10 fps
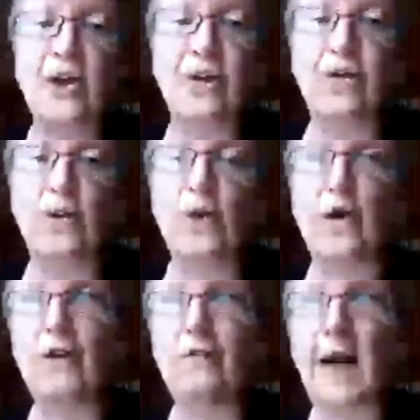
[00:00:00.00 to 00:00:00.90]

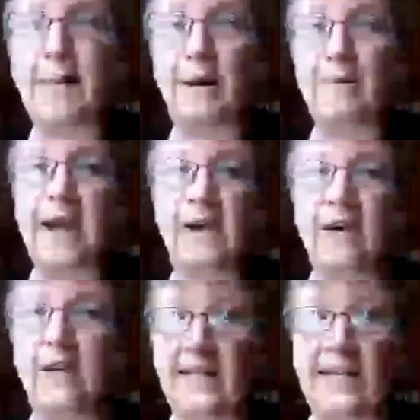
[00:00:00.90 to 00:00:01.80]
for fabric
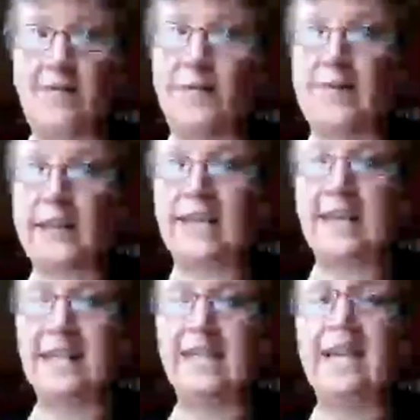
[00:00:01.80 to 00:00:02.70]
backgrounds. Like I've been
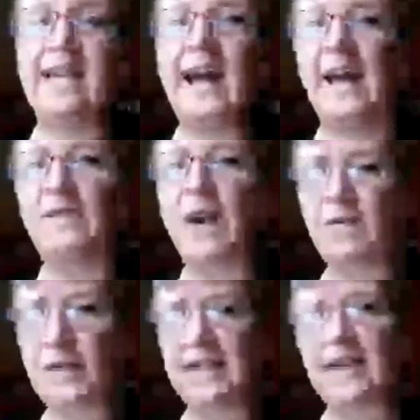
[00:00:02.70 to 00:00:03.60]
thinking, I, I,
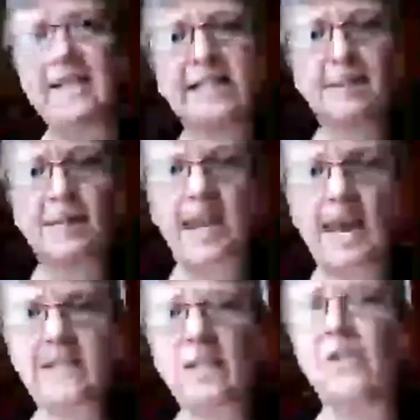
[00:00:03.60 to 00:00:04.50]
really like some of the
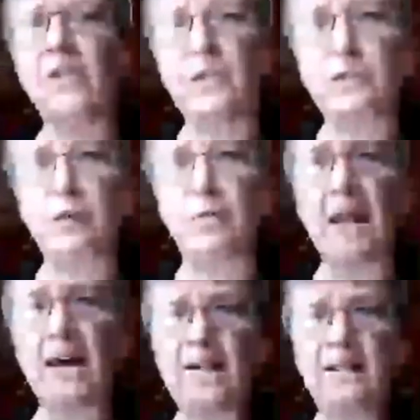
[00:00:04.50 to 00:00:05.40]
cats on the neutral
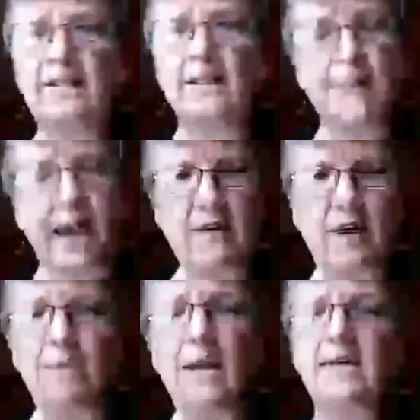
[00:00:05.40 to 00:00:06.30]
blocks, the
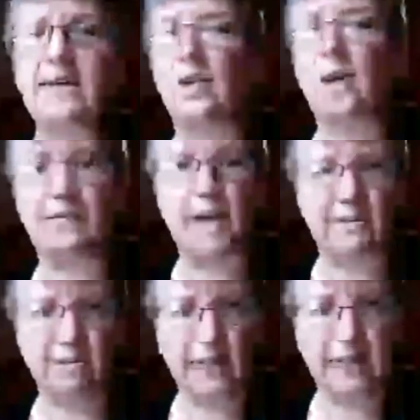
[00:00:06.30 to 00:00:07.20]
background blocks. So I've
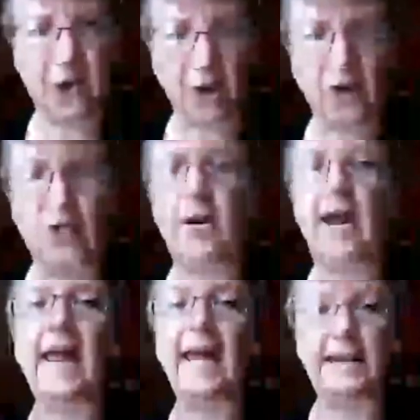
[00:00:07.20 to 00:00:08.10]
got a really dark
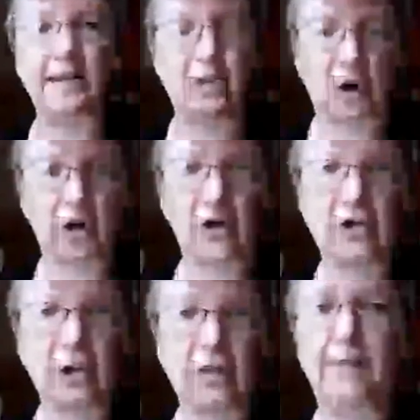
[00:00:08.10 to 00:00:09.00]
gray and a dark
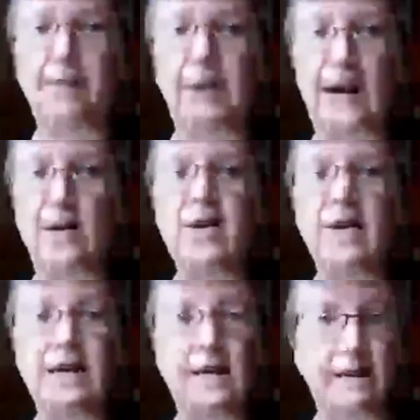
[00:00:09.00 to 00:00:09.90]
chocolate brown
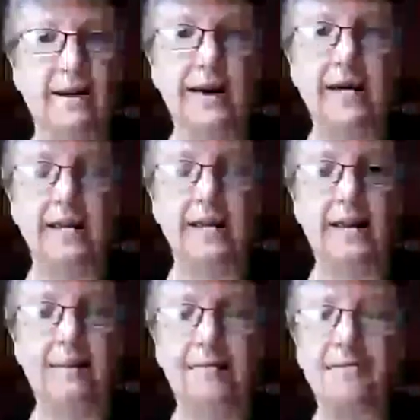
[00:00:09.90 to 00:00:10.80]
in the in the
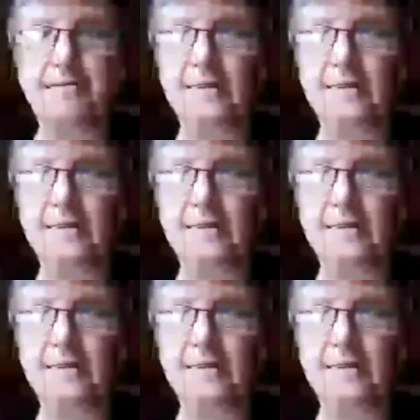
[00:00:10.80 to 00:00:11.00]
um,